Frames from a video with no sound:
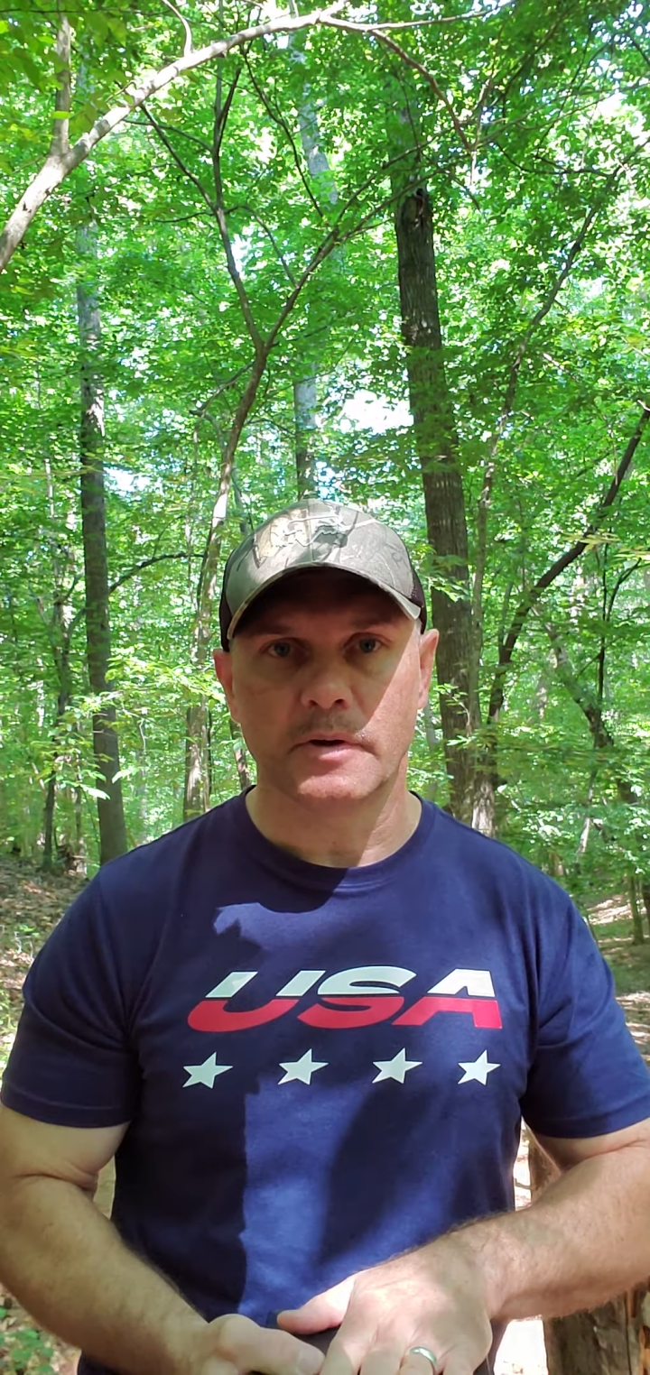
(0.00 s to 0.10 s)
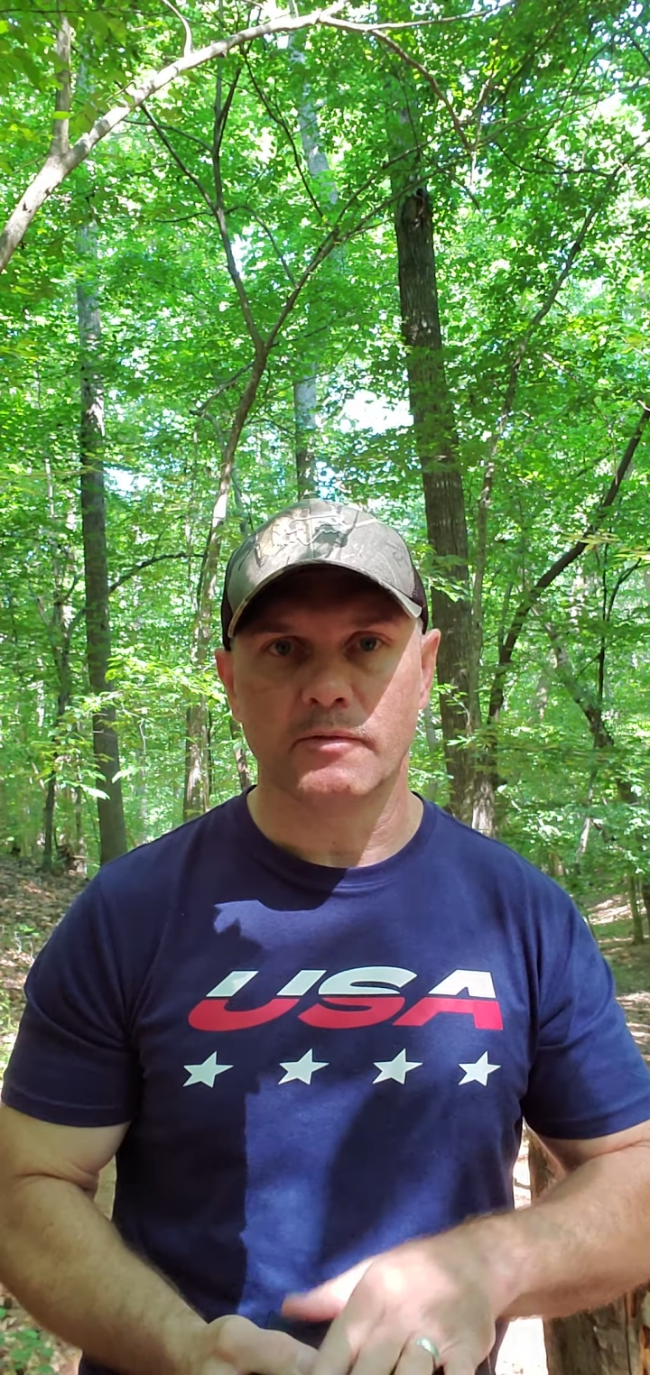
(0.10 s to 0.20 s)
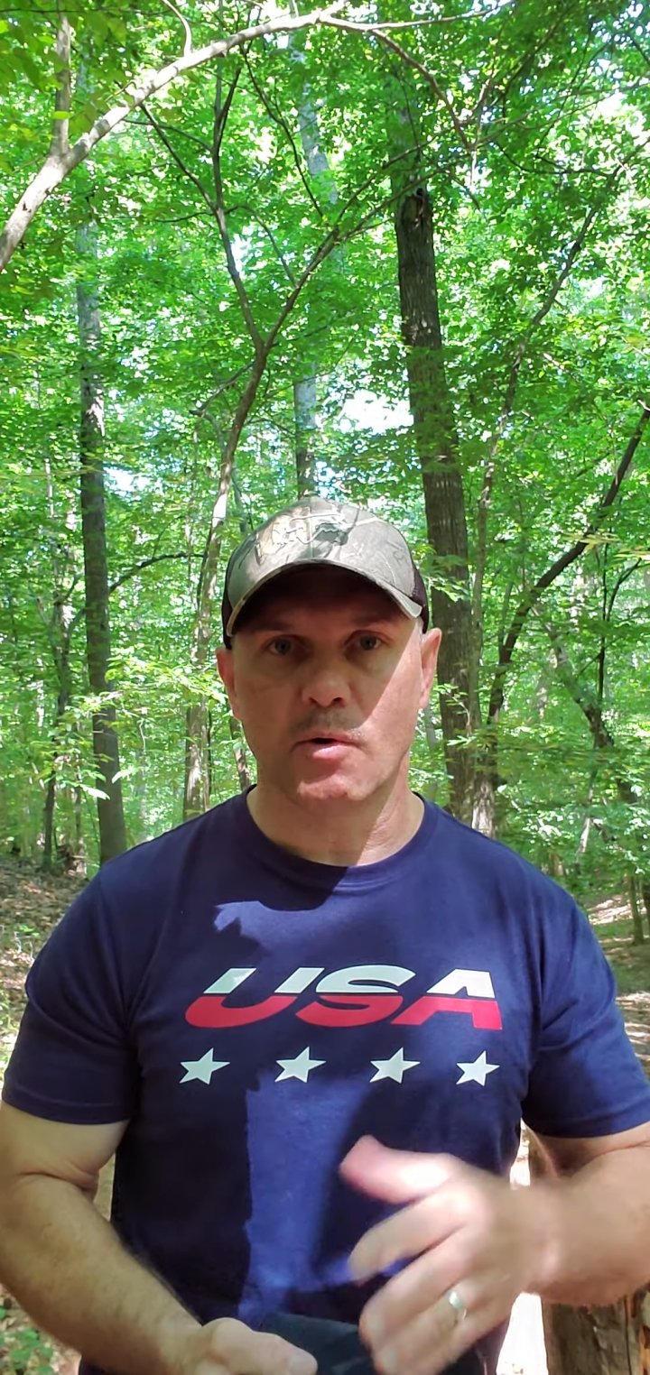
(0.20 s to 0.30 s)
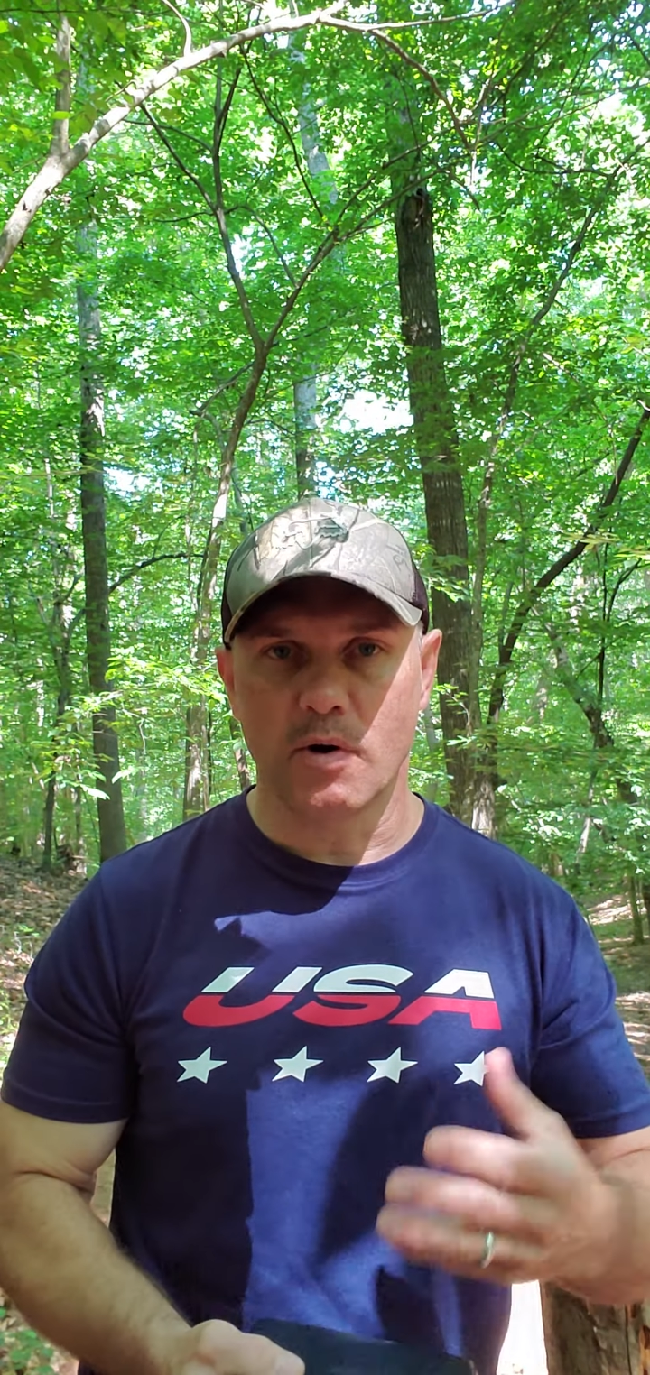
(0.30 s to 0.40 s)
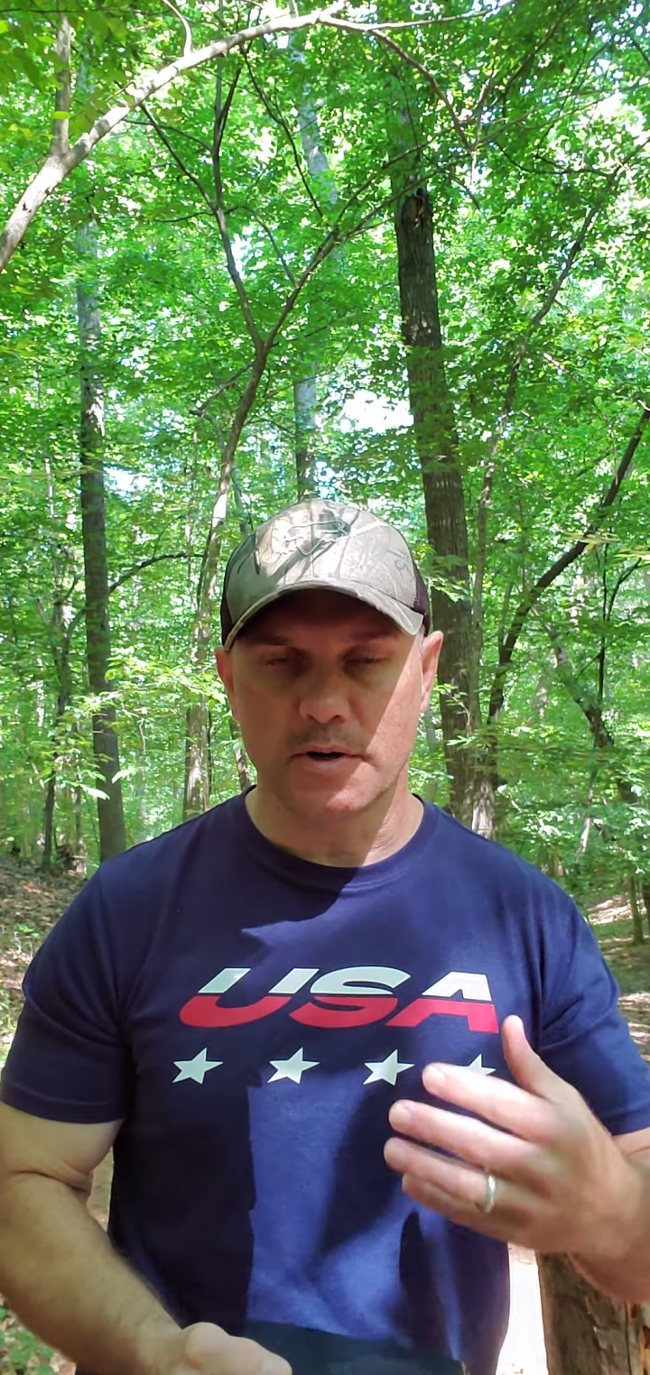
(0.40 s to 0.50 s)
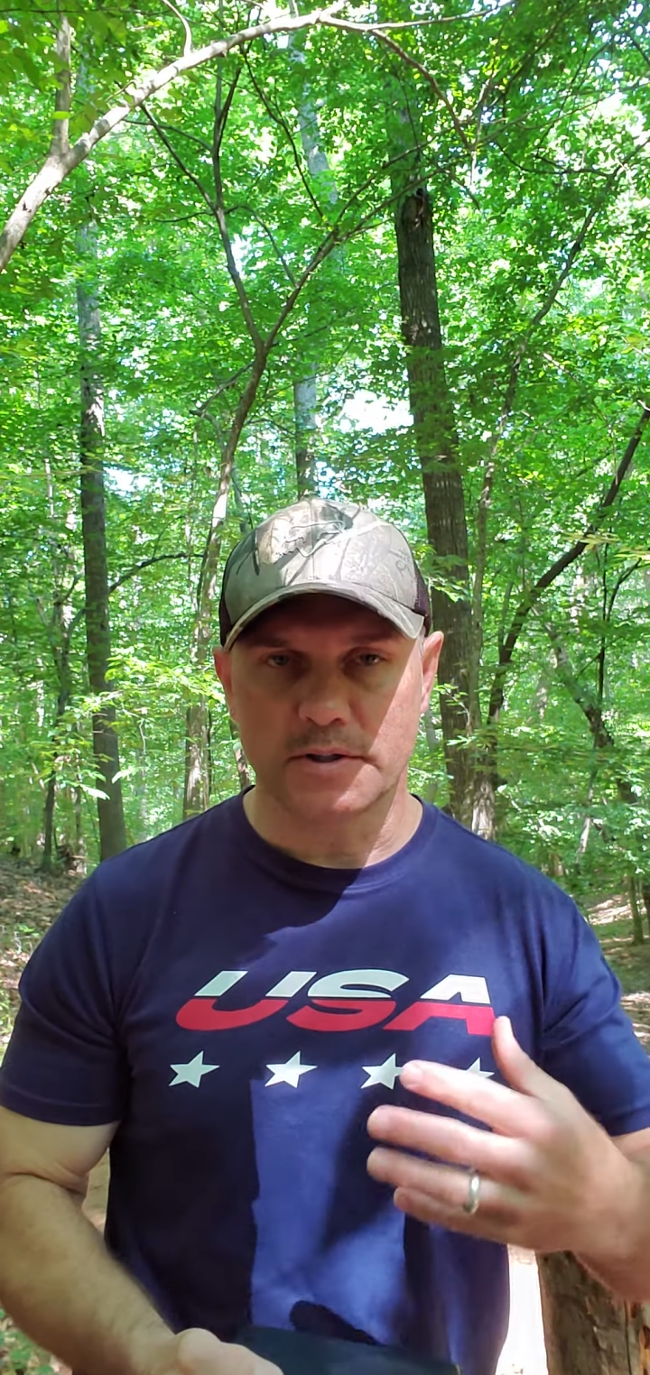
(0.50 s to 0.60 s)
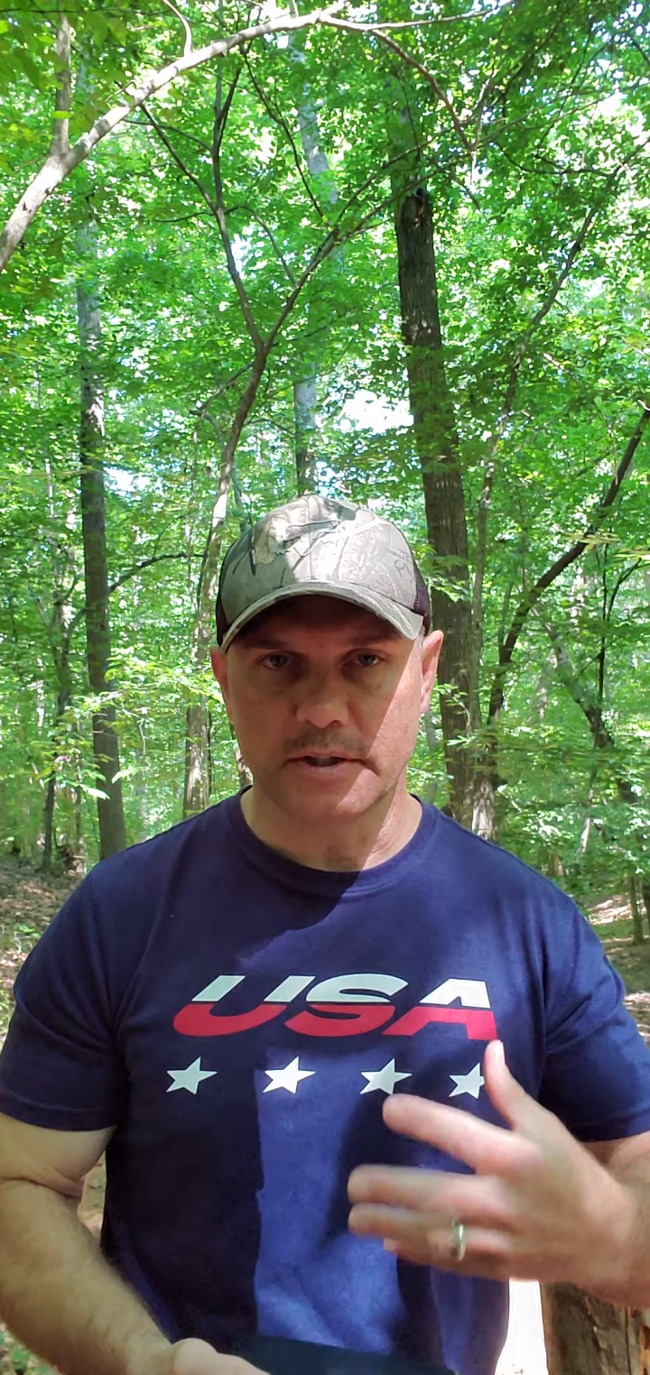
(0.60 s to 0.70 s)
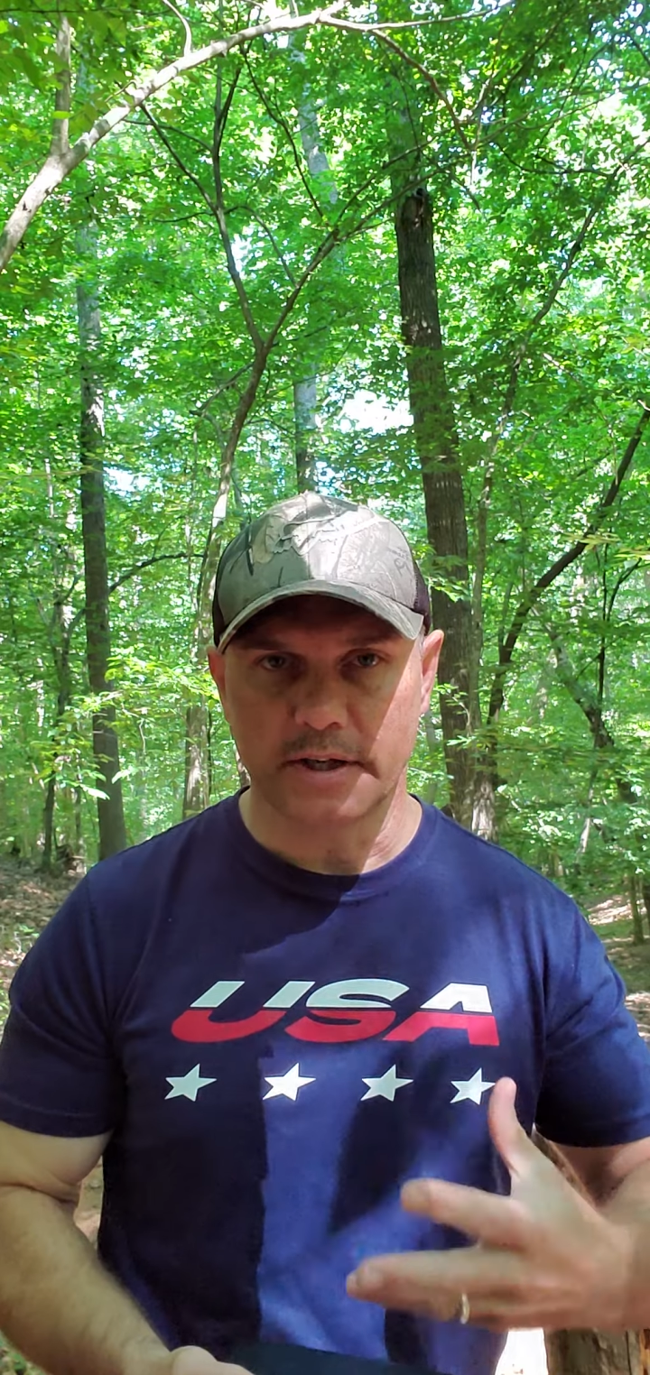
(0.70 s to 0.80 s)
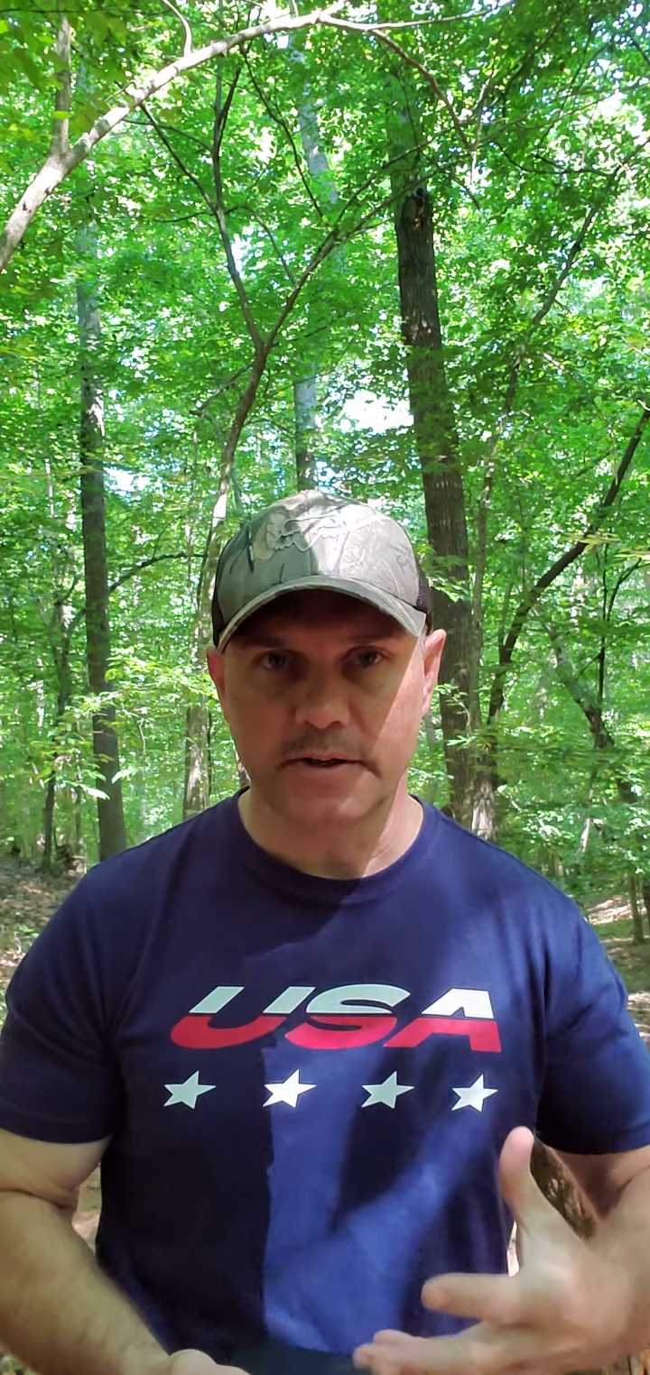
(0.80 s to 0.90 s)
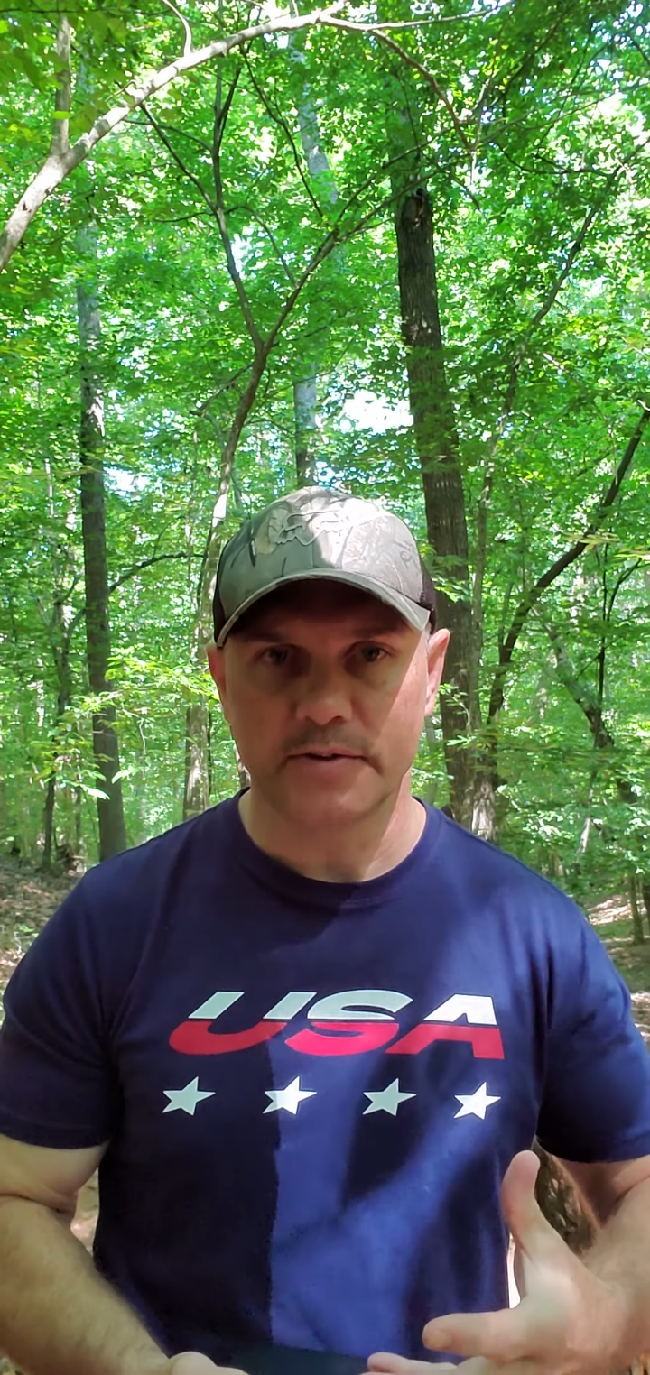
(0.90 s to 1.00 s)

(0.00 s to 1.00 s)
for our study,